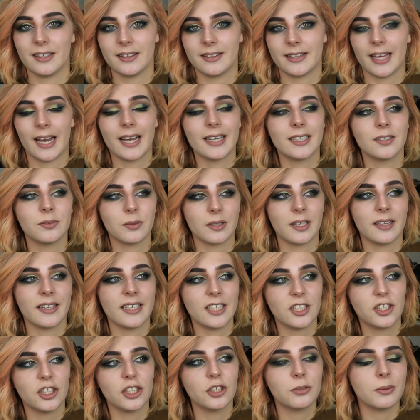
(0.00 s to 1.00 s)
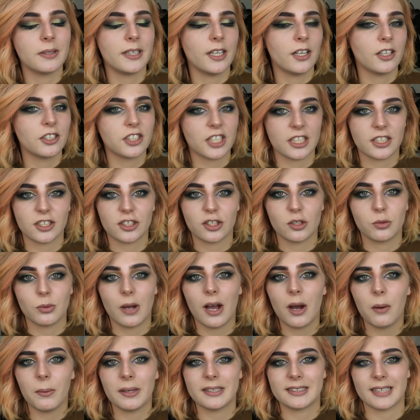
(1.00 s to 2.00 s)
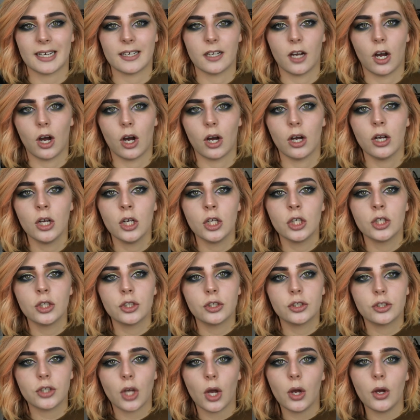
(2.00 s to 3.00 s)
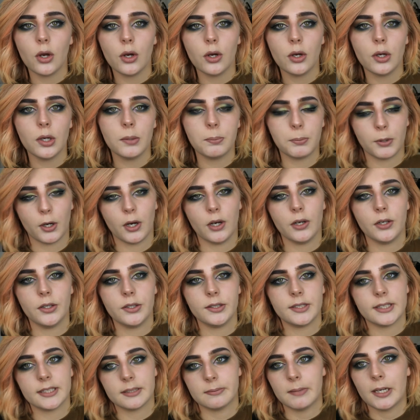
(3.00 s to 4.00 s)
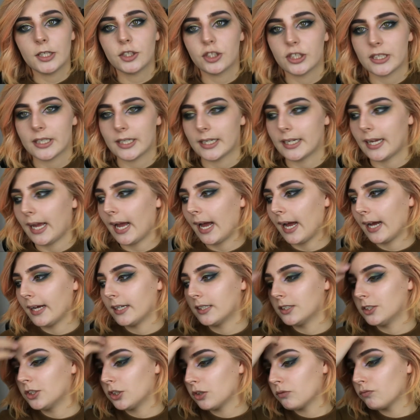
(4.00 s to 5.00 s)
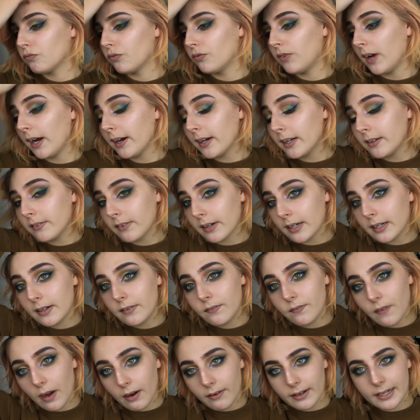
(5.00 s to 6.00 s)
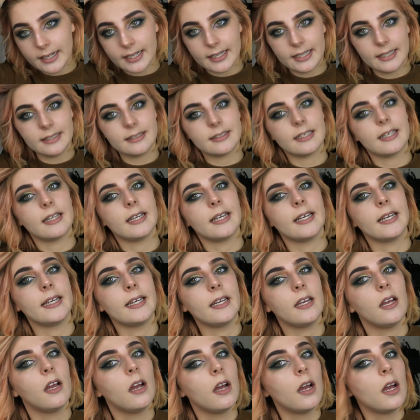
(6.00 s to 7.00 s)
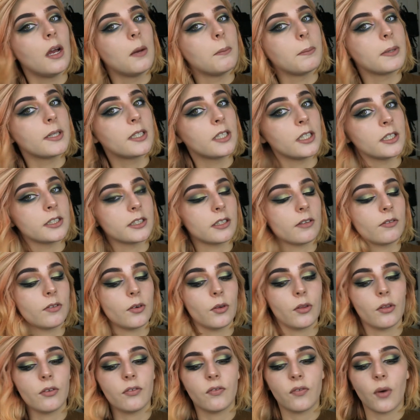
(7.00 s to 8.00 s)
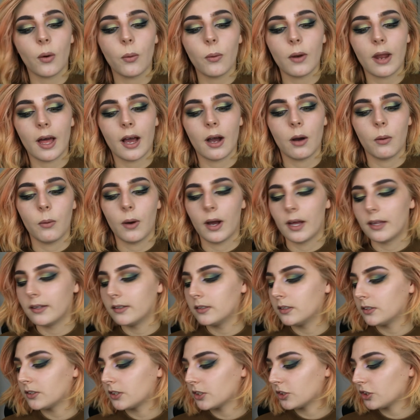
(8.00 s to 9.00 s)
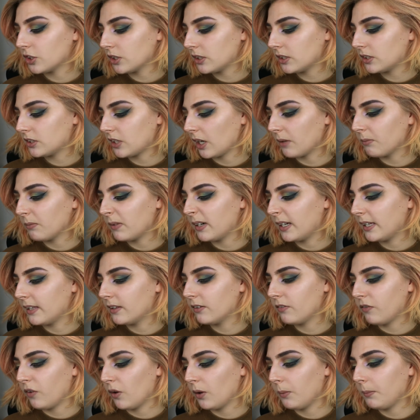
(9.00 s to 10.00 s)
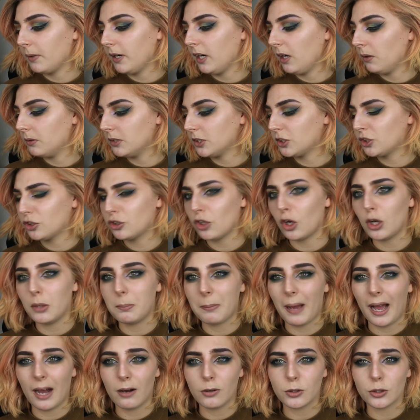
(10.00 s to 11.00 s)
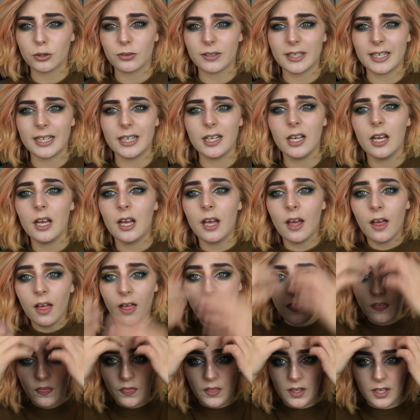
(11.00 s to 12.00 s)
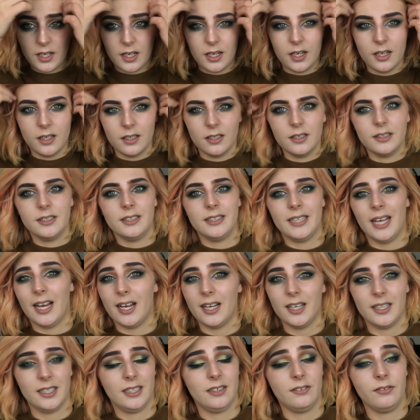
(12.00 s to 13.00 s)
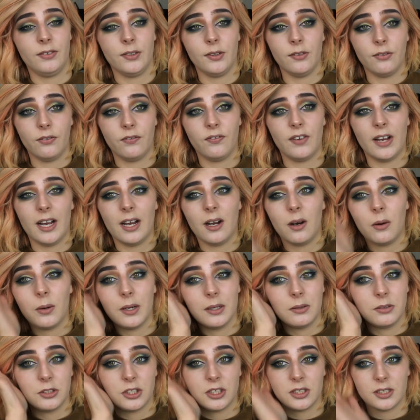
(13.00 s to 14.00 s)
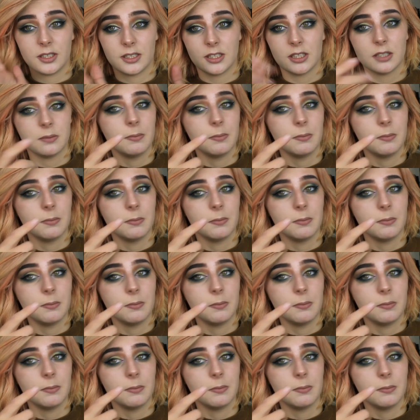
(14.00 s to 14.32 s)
that is one of the issues with the eyeshadows as well, is they are so prone to smudging and very easily, because of all the fallout and just generally the formula is so powdery that, yeah, if it fell, it was just going to